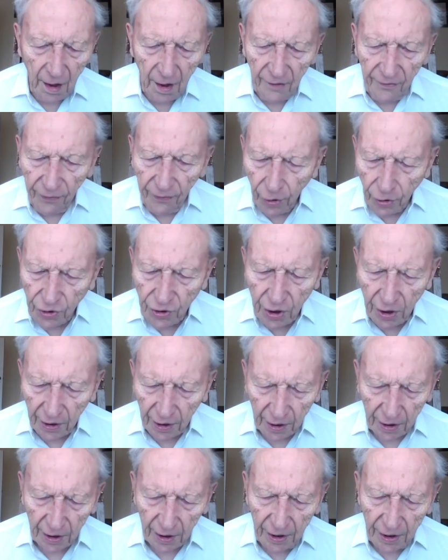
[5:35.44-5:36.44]

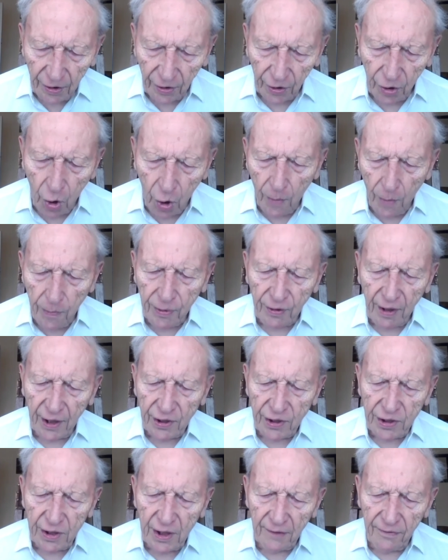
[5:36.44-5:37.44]
Fortunately, the
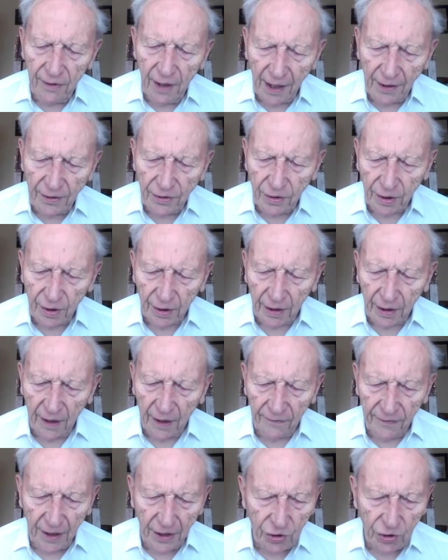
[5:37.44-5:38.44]
Corporation of London
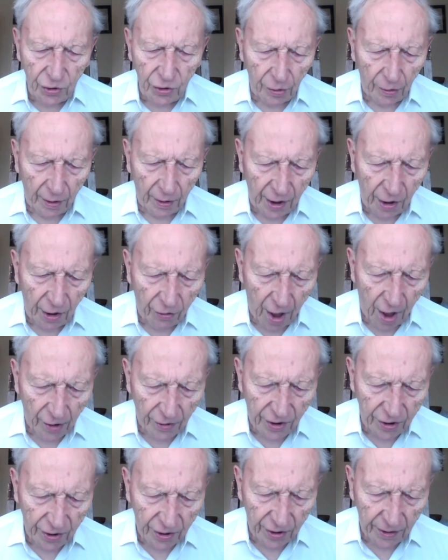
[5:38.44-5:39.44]
eventually
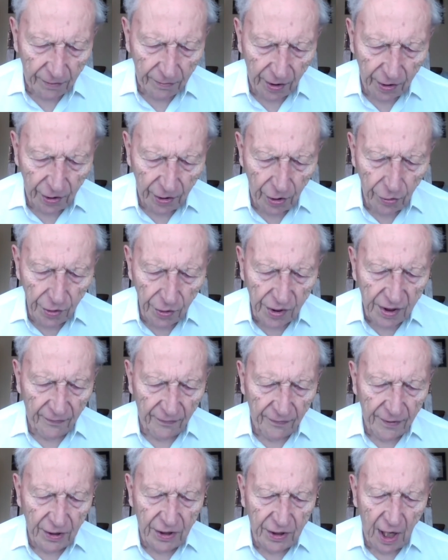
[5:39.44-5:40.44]
granted them the use
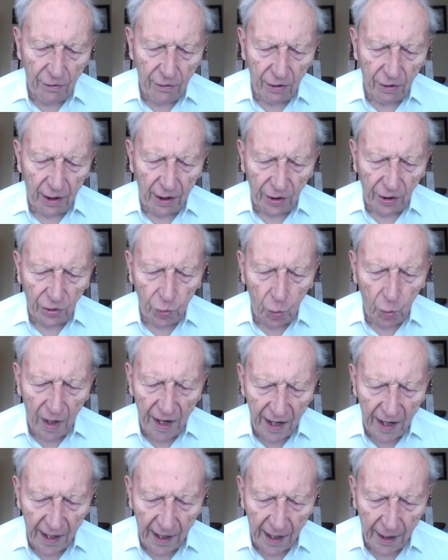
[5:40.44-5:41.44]
of a derelict
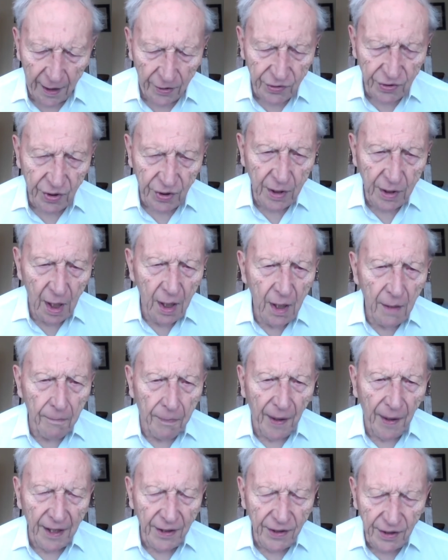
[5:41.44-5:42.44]
warehouse
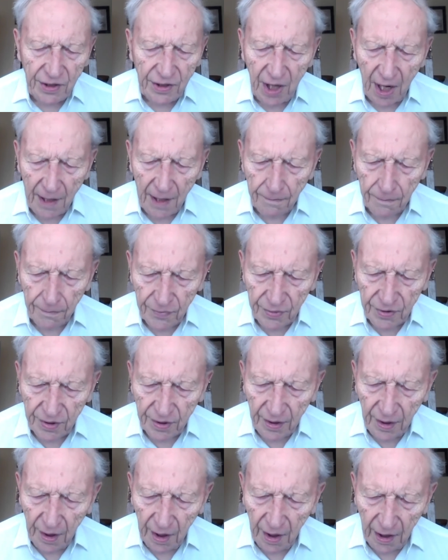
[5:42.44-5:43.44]
by the
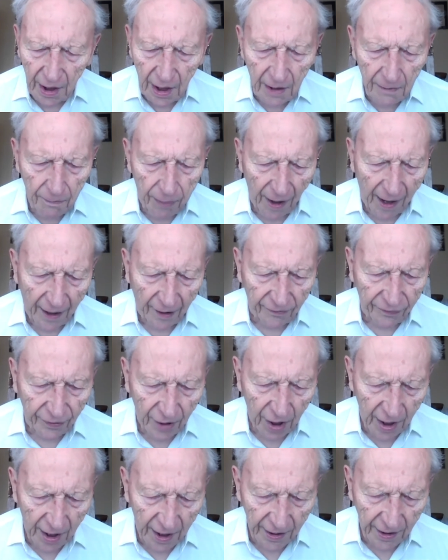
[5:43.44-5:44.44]
Thames in
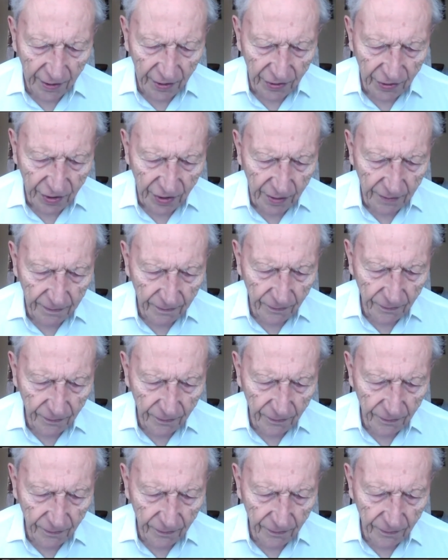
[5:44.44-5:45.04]
Blackfriars.